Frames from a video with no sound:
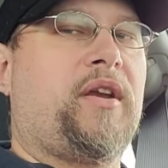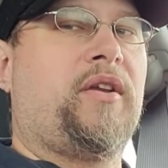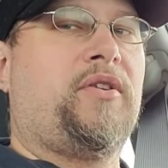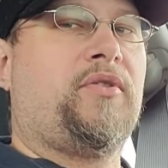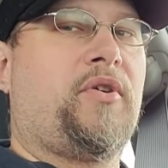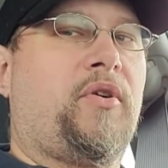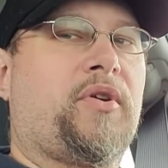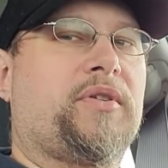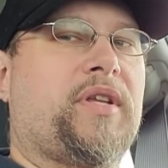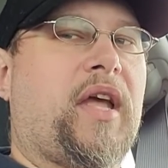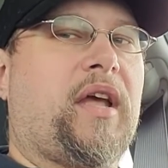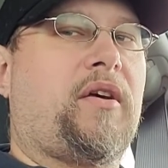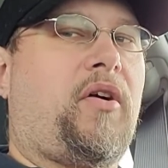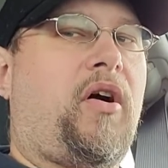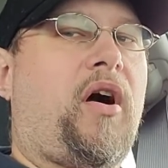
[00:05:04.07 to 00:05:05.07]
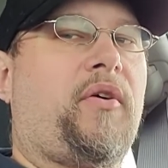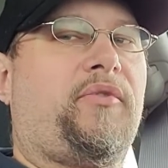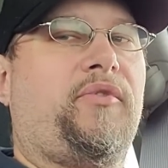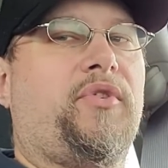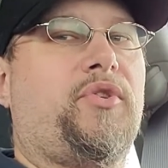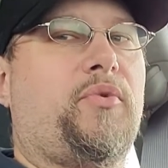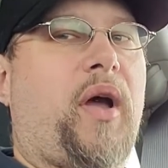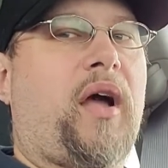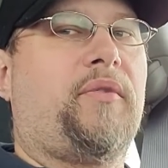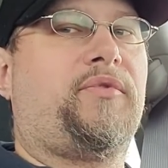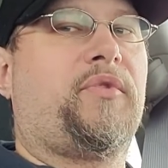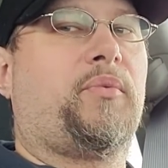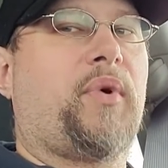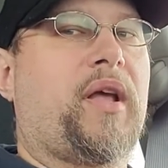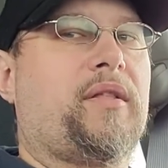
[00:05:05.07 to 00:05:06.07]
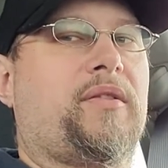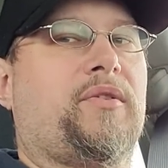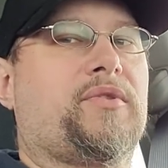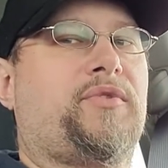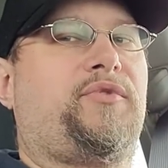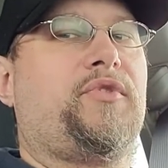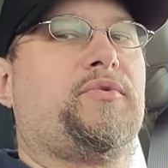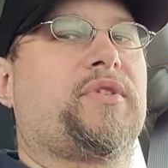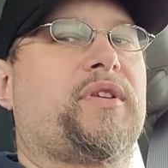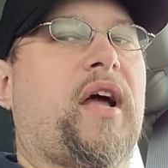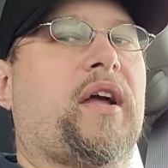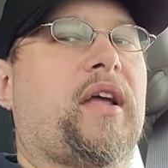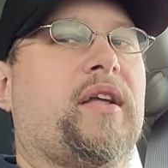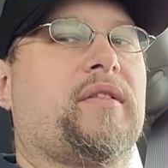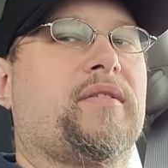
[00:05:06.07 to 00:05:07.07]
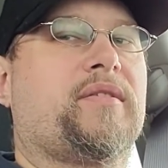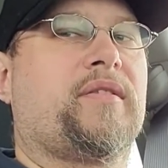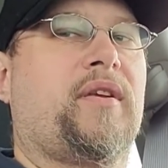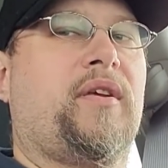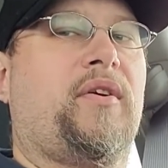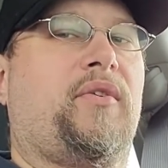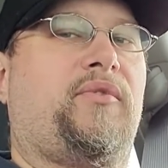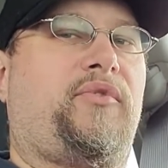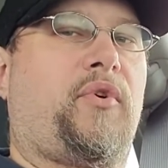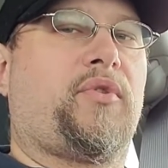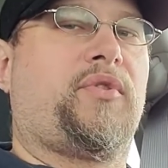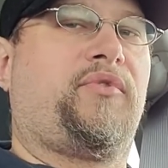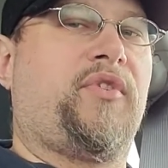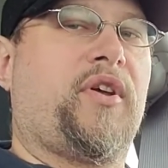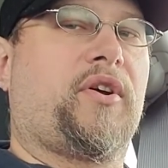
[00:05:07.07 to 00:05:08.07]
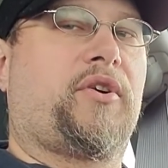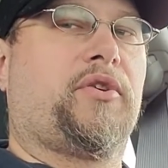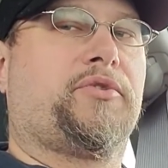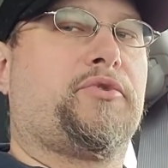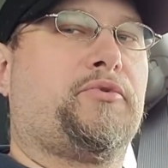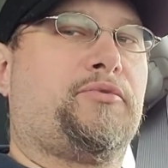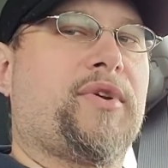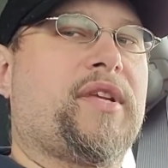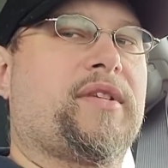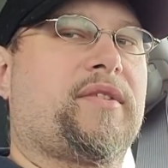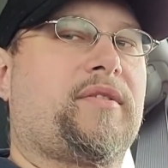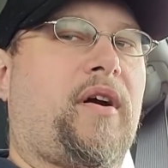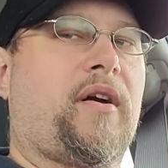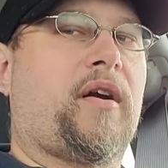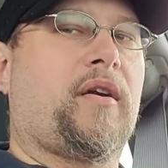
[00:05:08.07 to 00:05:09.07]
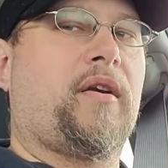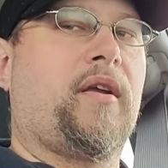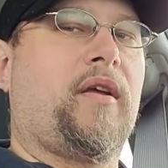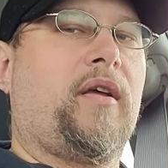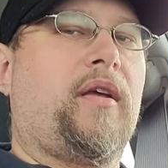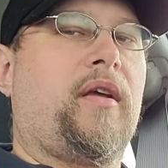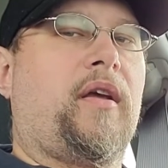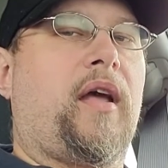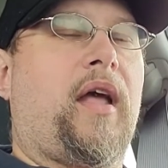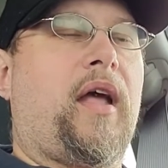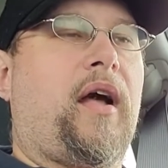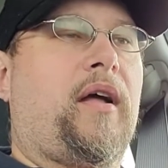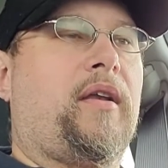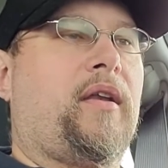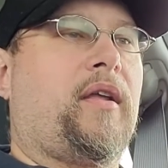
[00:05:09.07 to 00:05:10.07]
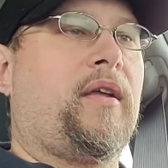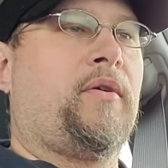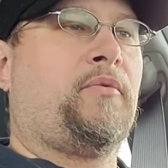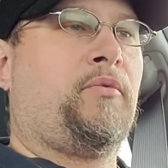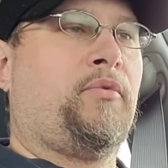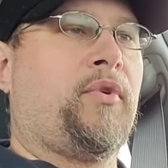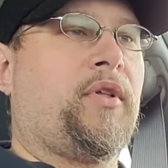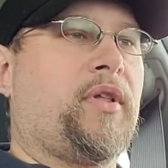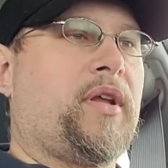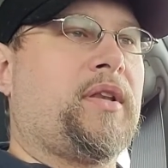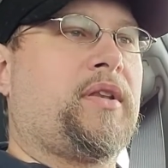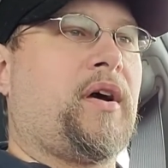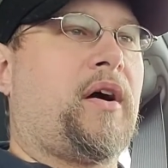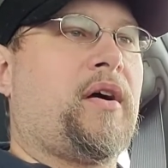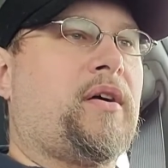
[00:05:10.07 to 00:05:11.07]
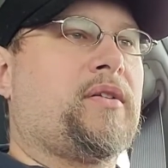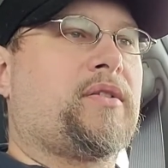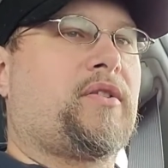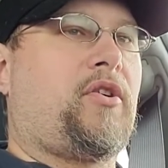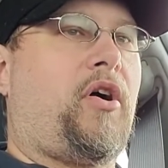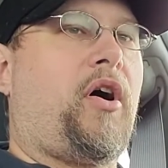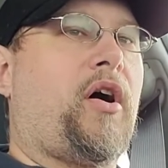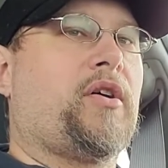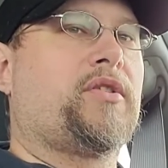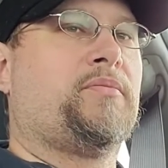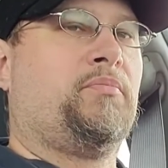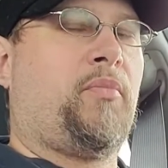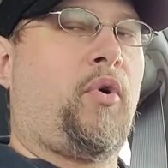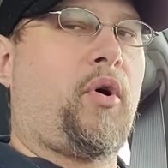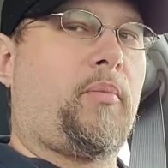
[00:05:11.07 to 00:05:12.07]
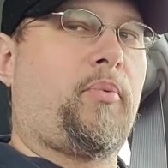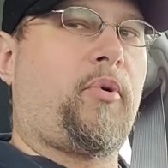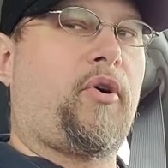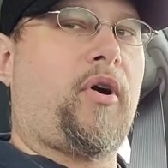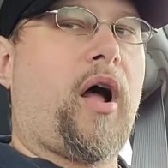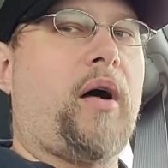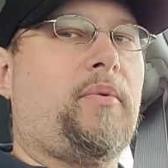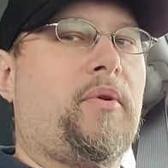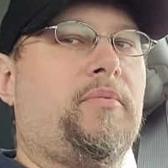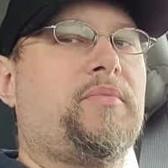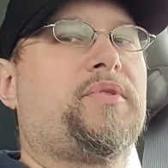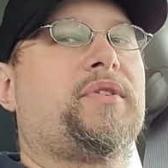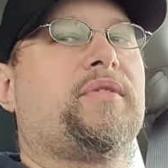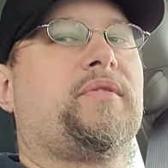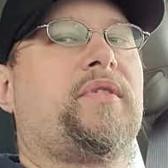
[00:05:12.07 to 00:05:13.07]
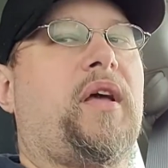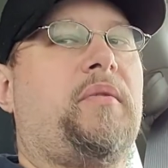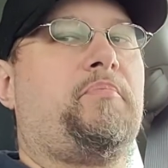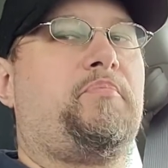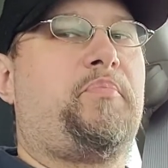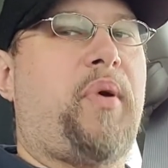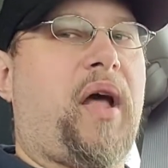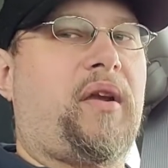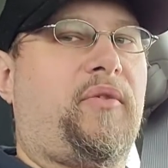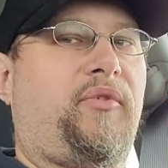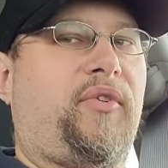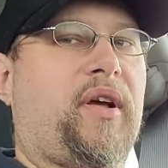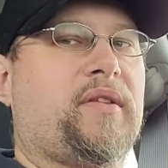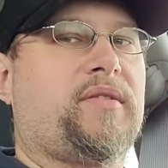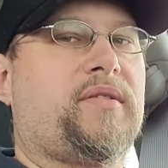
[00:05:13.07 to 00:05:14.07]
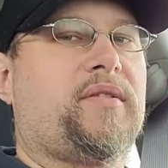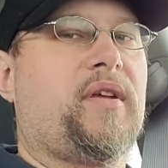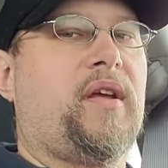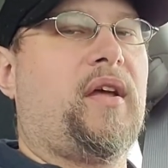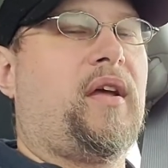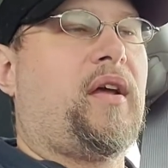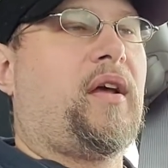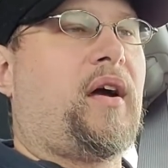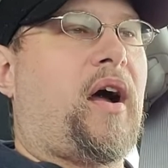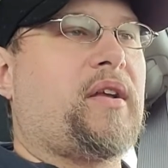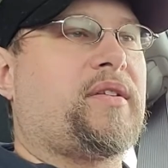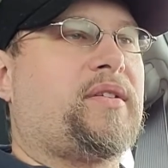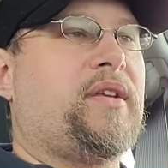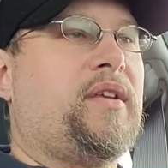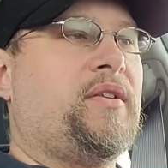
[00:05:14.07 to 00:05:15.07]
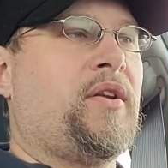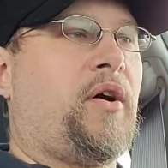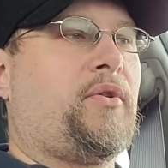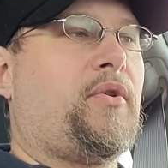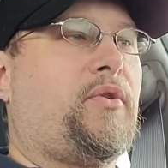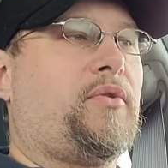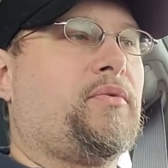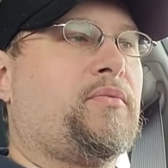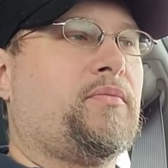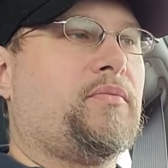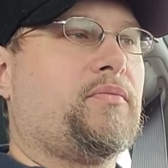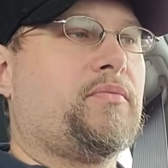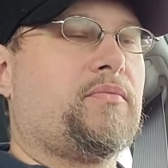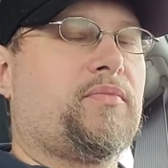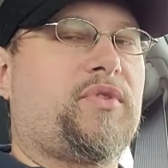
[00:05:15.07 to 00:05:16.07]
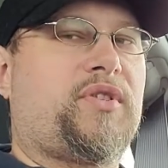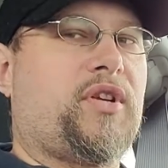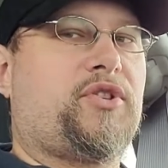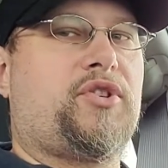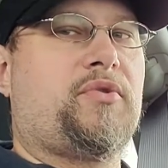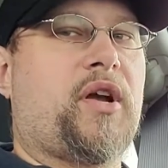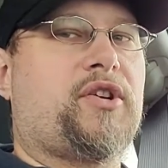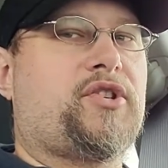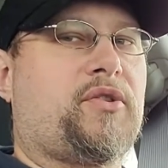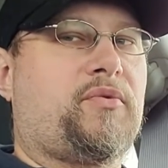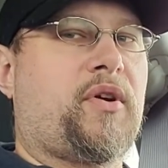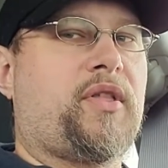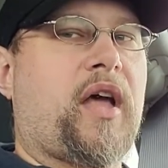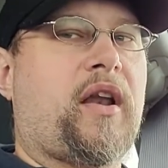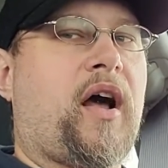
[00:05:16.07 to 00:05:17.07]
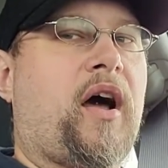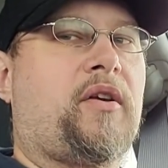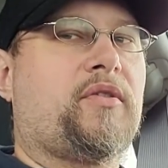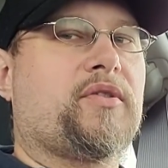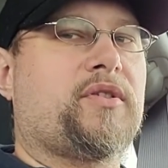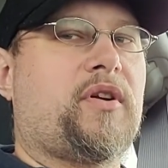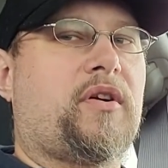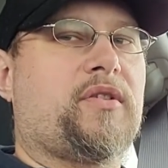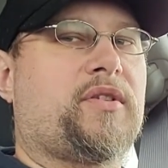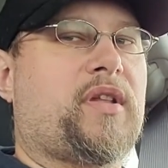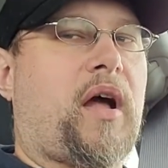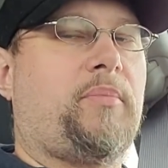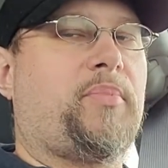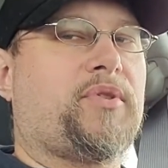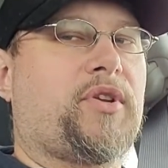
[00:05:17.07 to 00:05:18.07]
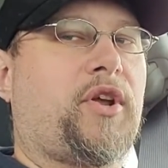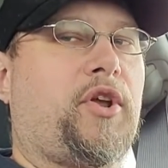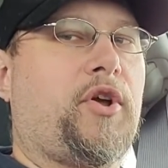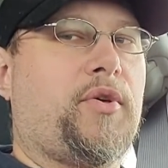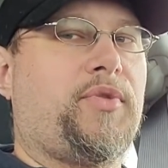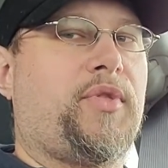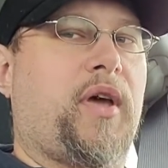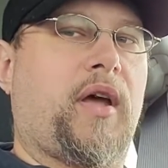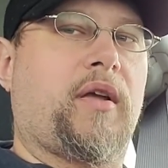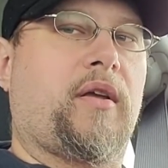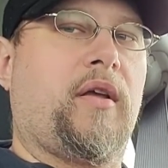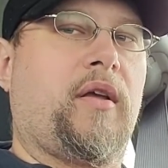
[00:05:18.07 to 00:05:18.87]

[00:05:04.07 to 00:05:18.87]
and you go to take off, you have to wait those few seconds for the vehicle to restart. And it really does cause more problems than benefits. I see no situation where that auto start stop is a good thing.